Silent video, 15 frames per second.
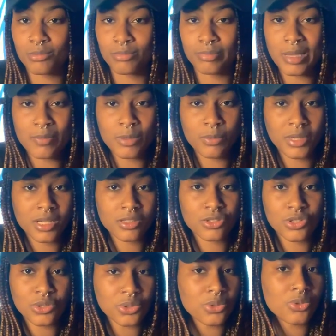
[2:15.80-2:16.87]
Maybe pick
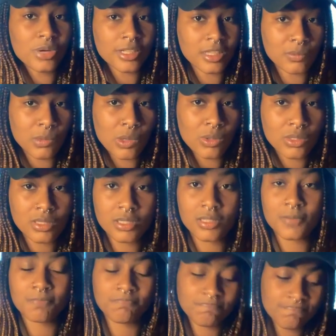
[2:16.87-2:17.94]
2 at the most.
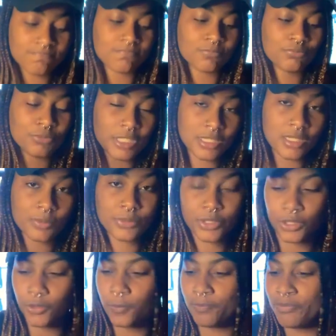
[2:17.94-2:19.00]
It's up to
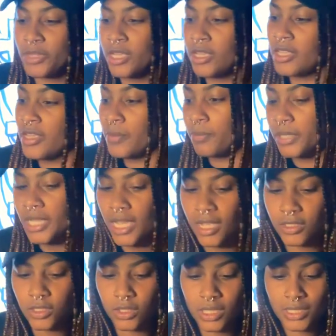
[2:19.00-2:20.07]
you. But yeah,
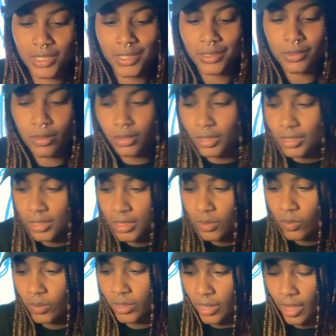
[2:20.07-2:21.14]
so let's get started. Let's see
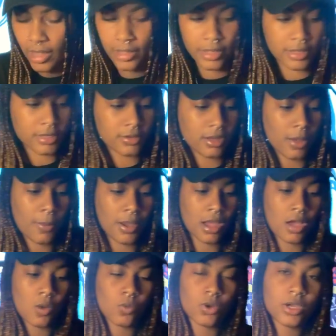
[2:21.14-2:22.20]
what we got in
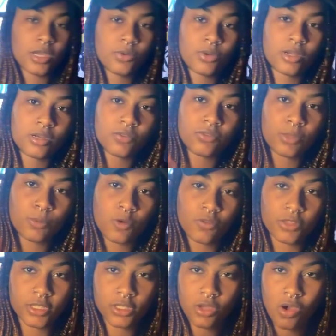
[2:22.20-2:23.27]
pile 1. We're going to flip over
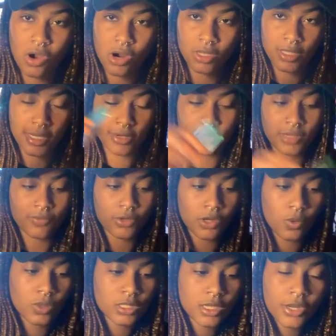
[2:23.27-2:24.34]
these cards. I don't even know
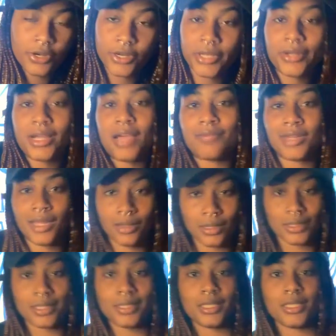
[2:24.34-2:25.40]
what's under here. I have not
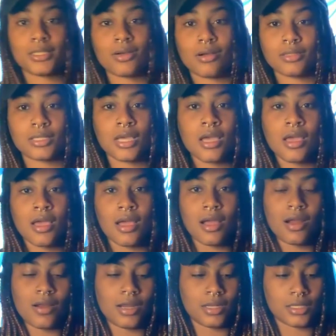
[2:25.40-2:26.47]
looked at these cards.
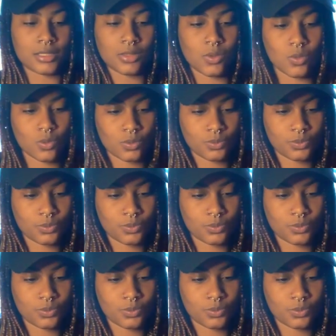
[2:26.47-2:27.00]
All right, let's go.